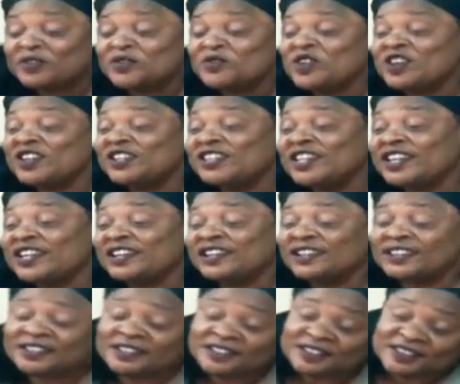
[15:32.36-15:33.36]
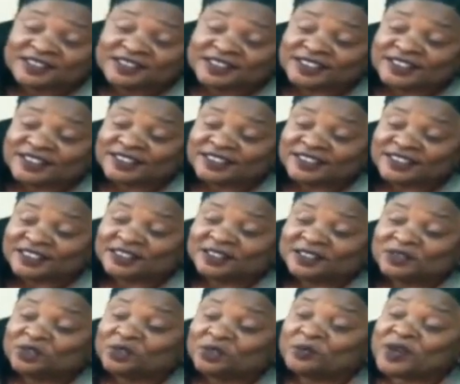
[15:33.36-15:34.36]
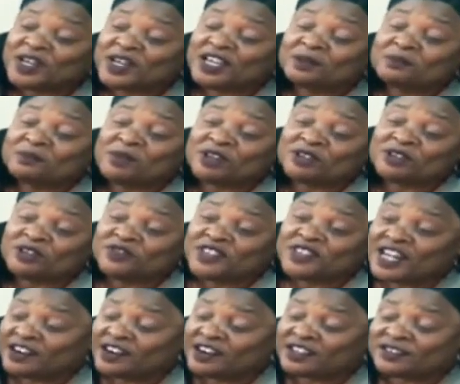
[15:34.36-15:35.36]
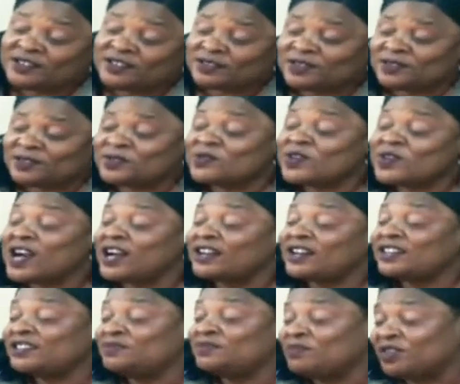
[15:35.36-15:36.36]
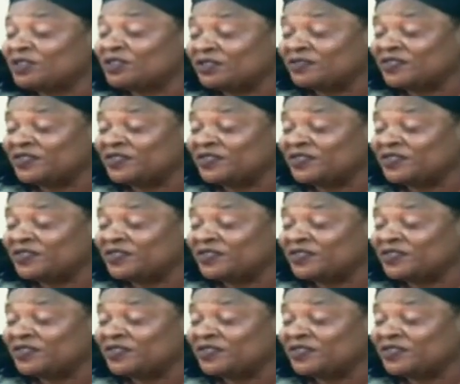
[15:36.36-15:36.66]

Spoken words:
not going there to bring in board of directors. Who are these board of